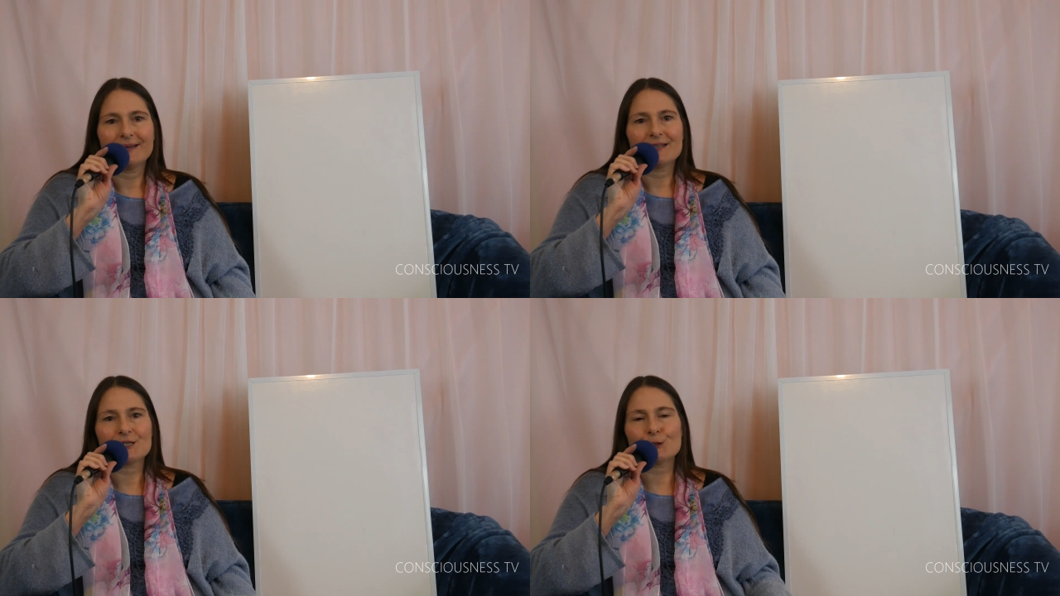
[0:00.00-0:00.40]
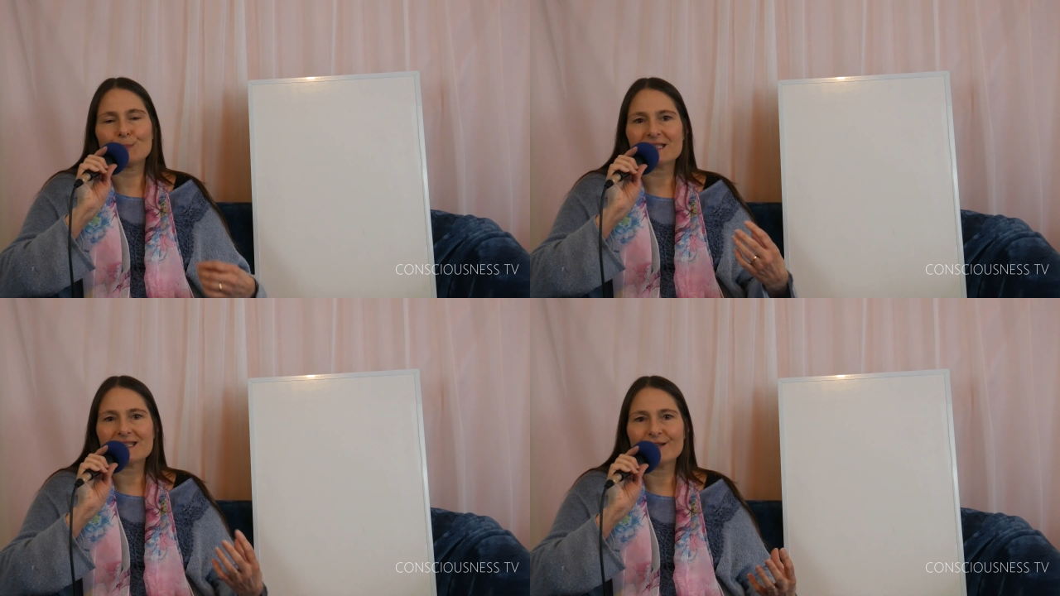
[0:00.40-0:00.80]

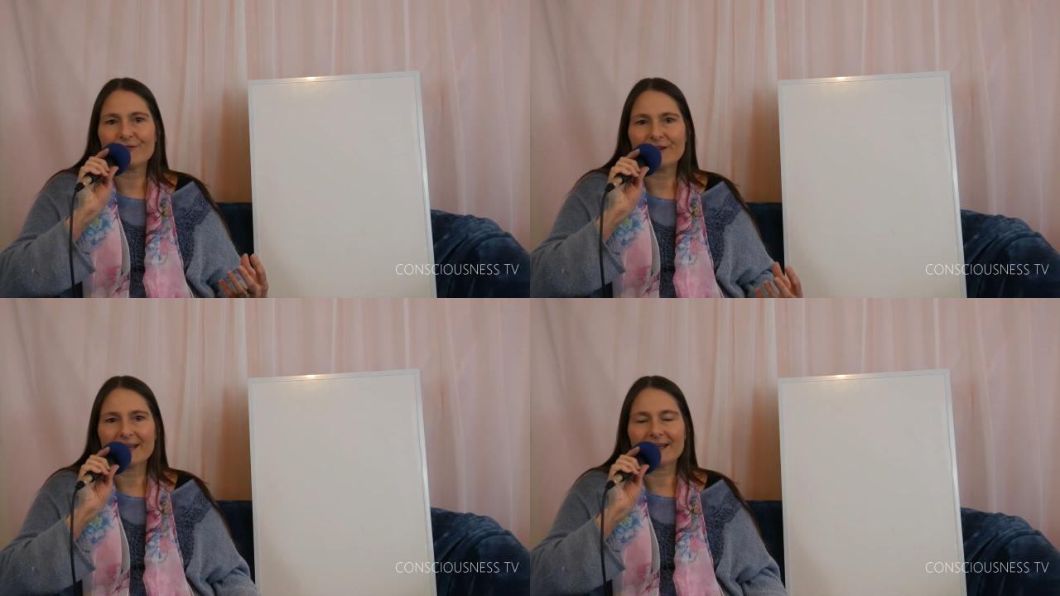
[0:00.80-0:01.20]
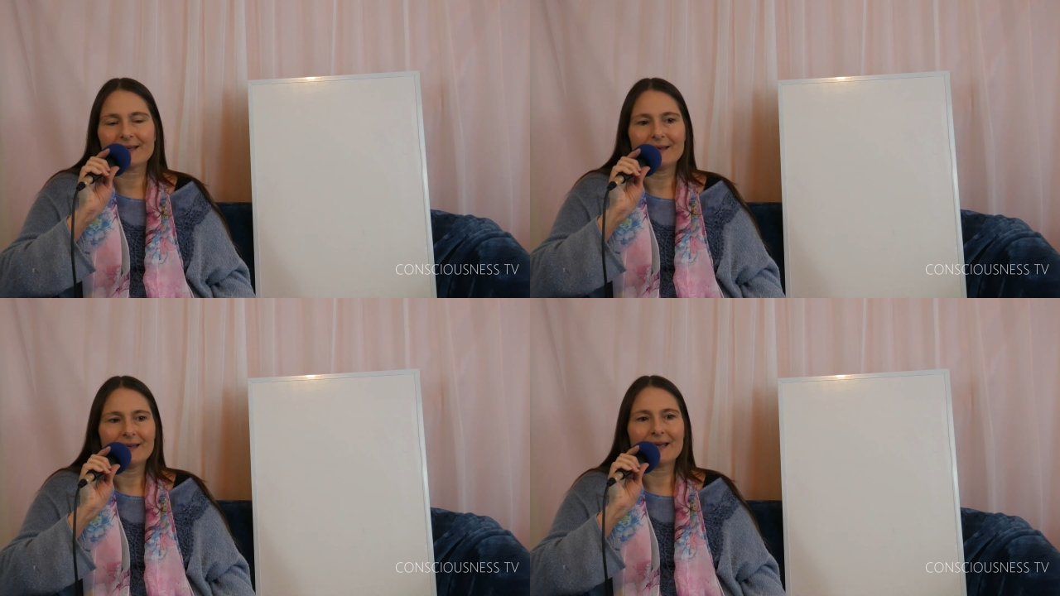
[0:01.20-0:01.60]

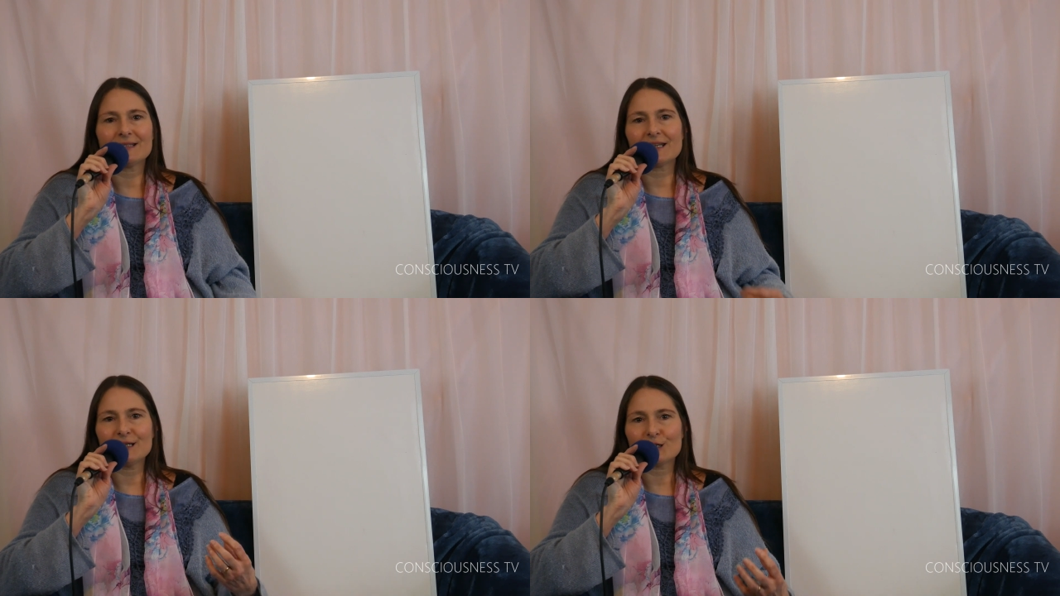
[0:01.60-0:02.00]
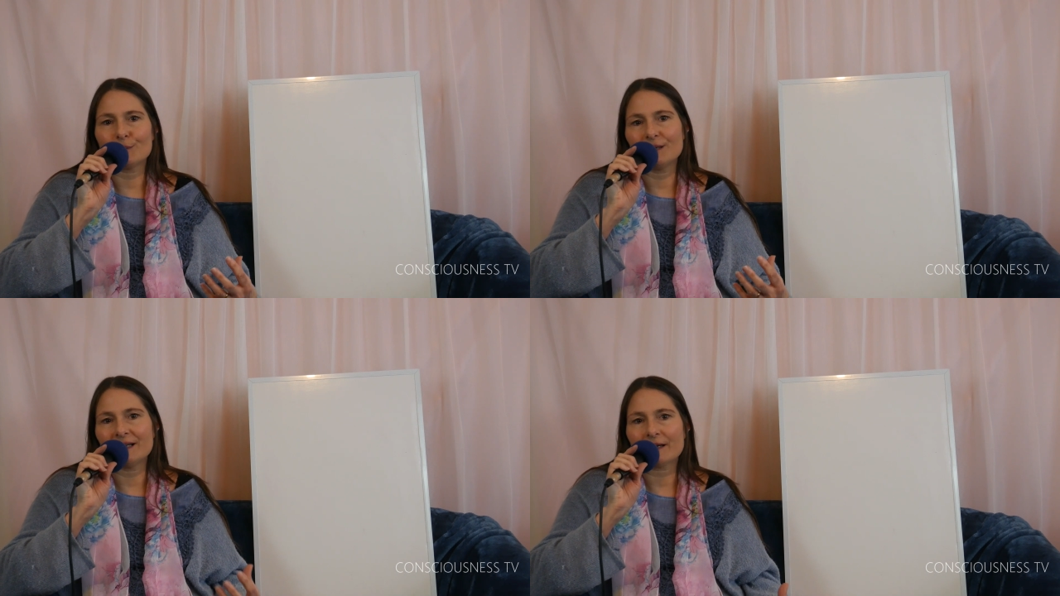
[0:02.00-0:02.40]
specific and
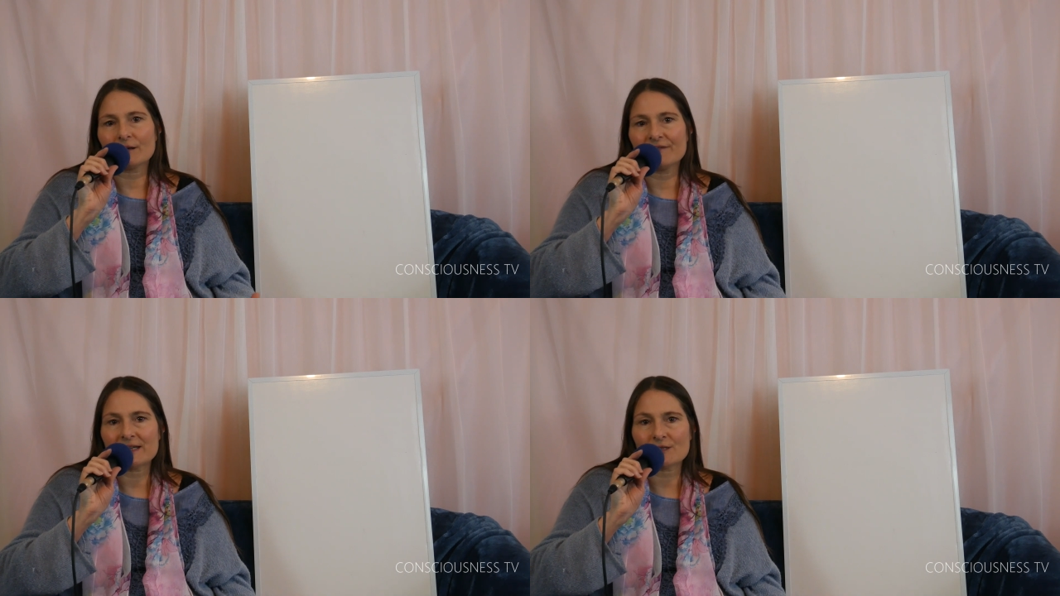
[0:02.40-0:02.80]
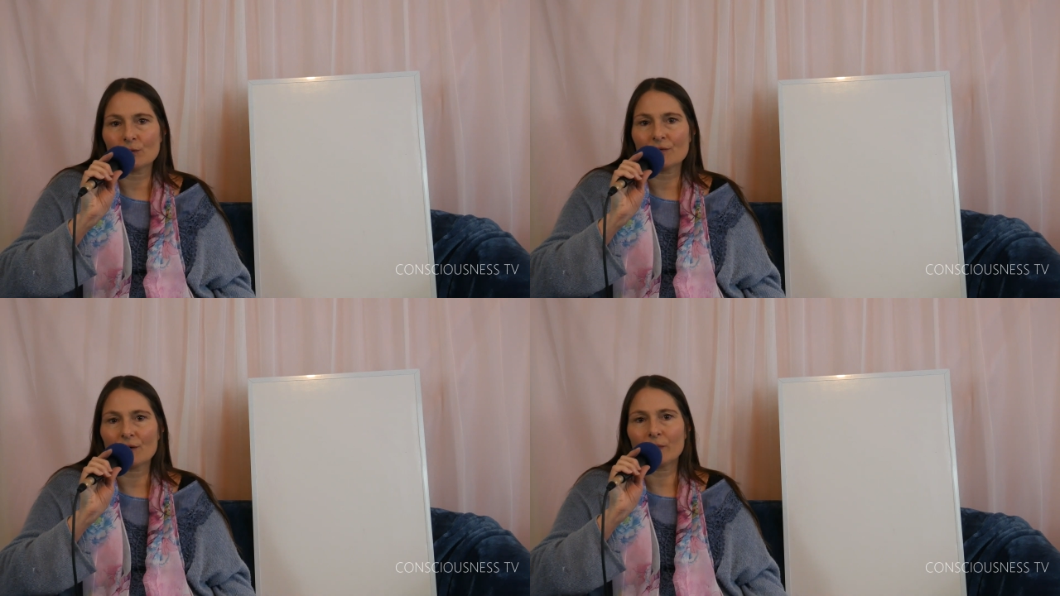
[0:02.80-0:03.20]
intimate little
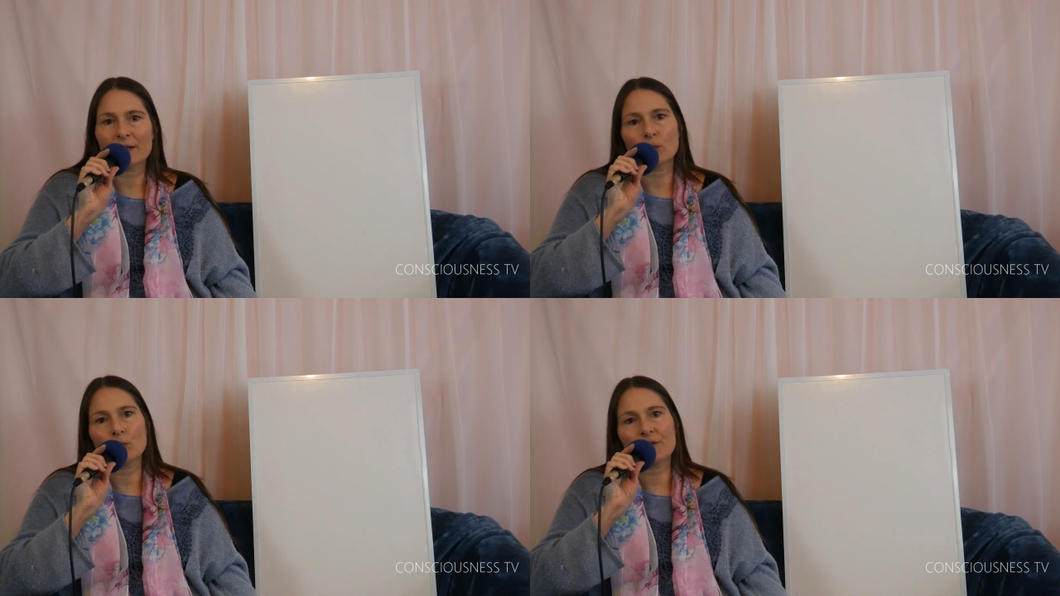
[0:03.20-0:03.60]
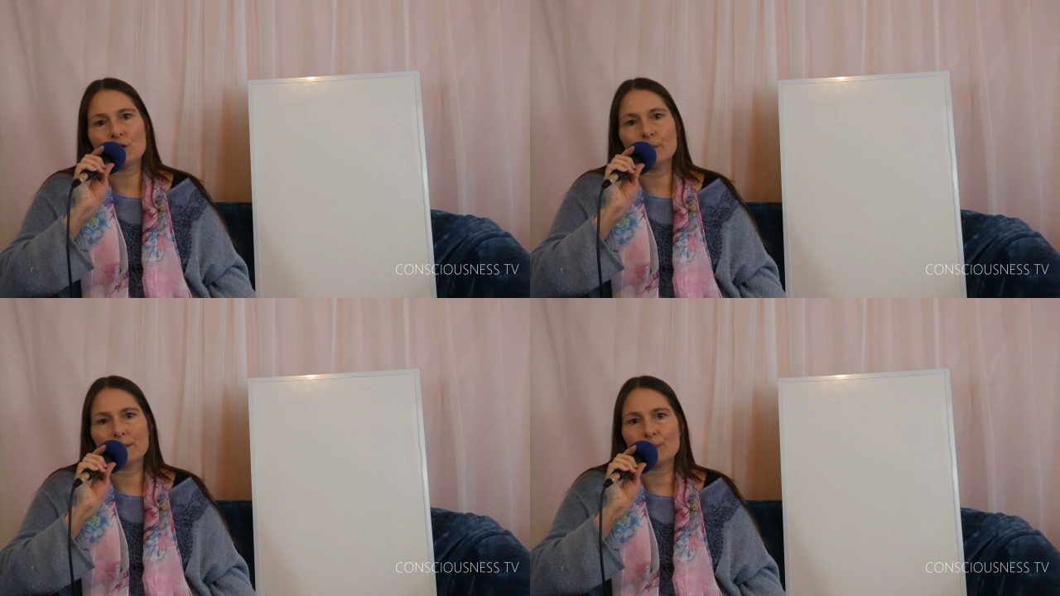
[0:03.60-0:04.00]
vessel that we call the
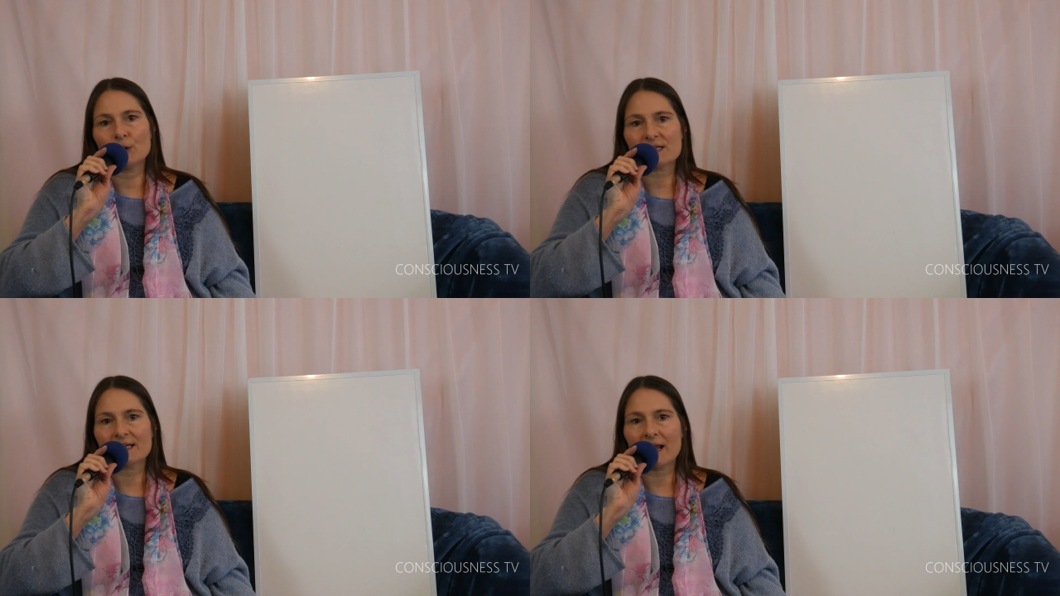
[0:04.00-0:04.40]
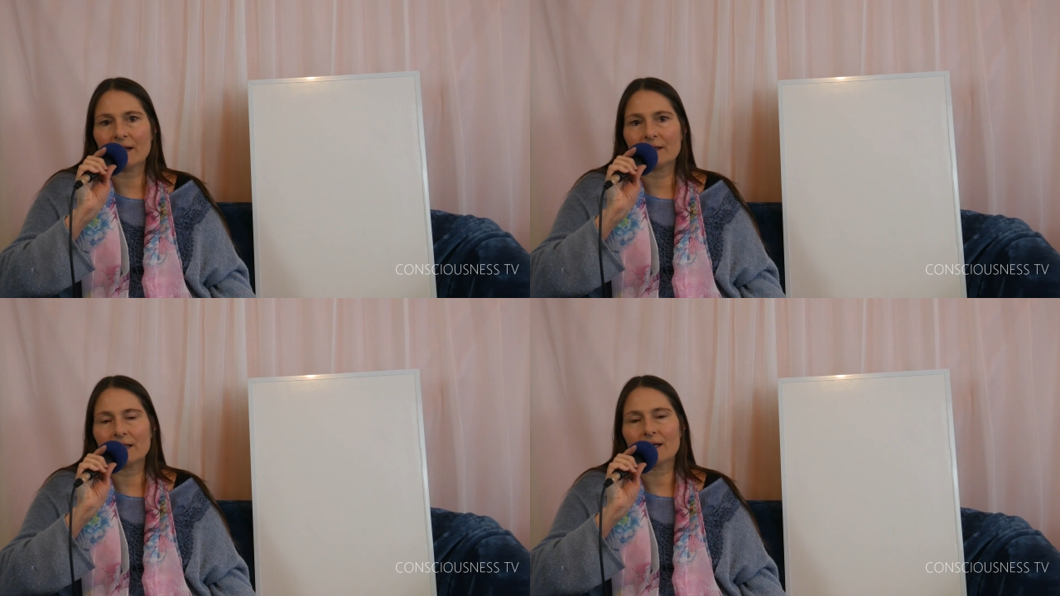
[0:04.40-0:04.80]
human
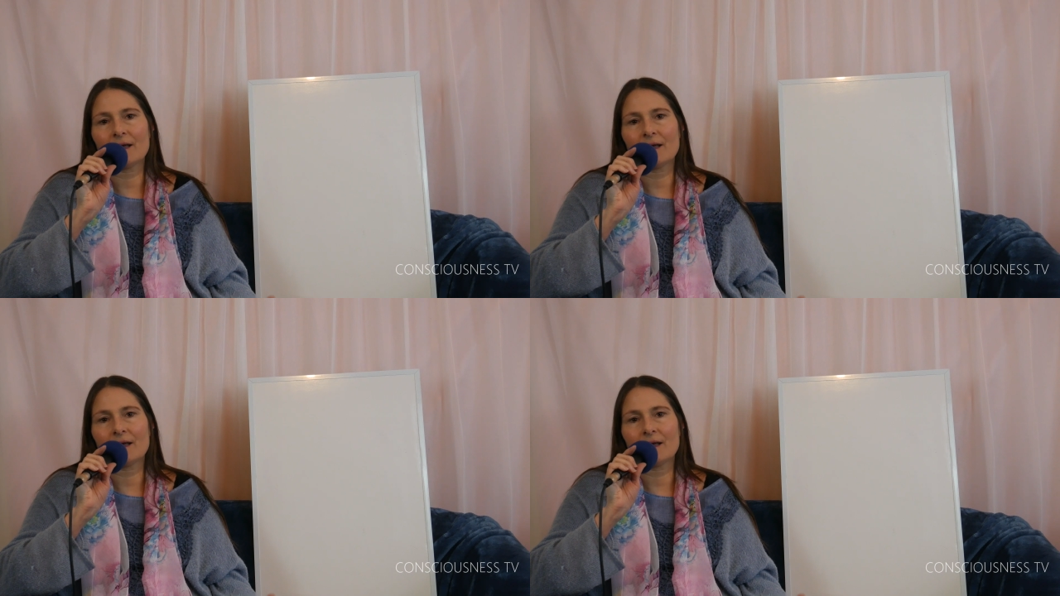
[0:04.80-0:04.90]
personality